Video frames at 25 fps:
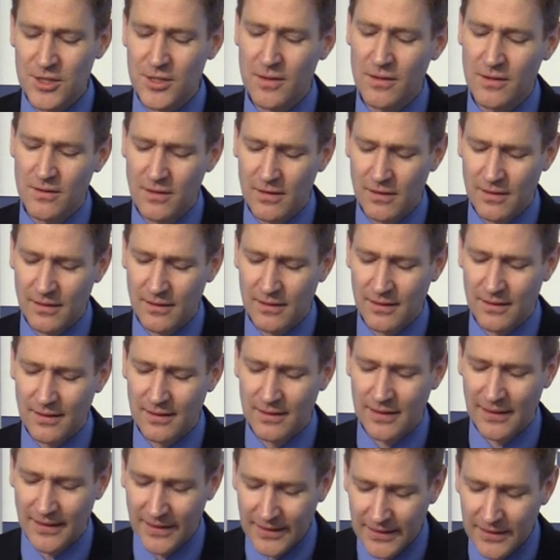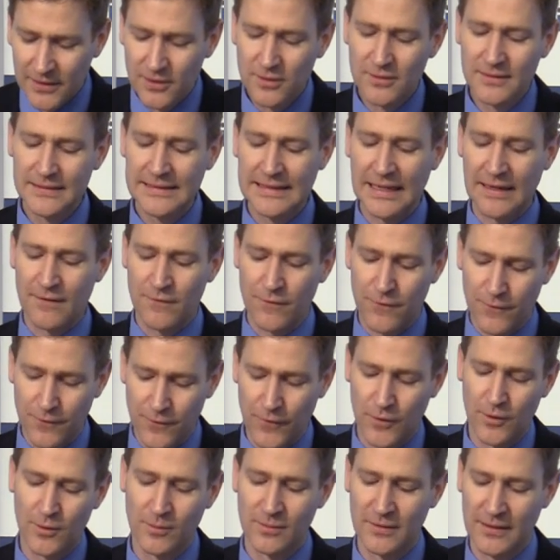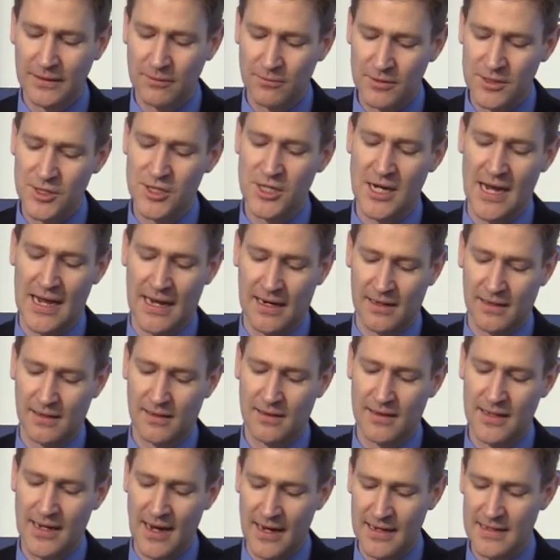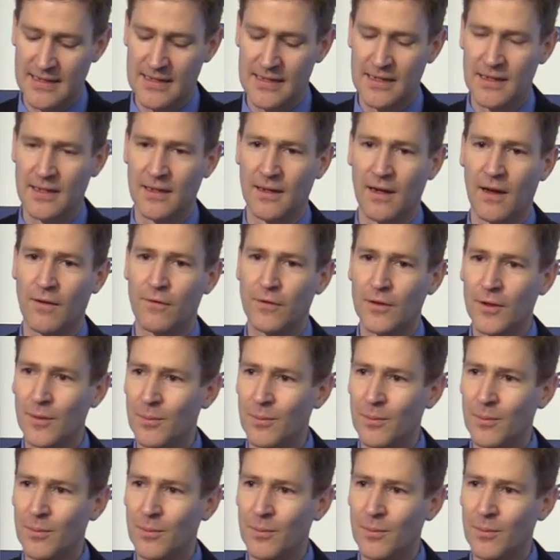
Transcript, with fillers: should clearly and firmly reject the idea of